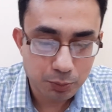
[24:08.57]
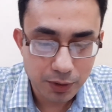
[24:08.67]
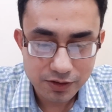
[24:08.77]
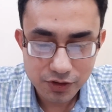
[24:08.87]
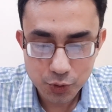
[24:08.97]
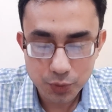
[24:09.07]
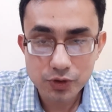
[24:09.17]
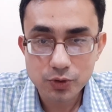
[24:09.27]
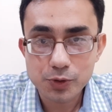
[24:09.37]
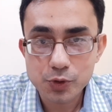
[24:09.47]
branch
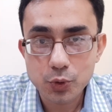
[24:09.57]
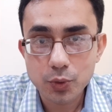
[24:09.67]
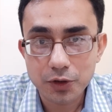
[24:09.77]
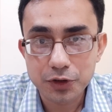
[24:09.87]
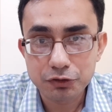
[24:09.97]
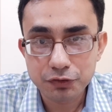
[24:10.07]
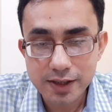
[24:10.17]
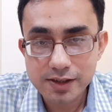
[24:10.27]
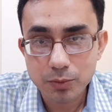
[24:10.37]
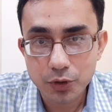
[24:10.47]
students also who are on the
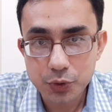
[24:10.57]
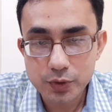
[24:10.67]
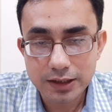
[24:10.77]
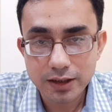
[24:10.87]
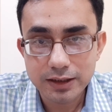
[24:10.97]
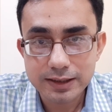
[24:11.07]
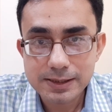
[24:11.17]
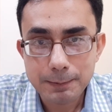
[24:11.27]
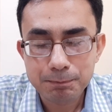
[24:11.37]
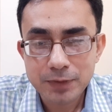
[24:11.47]
fence about using Linux.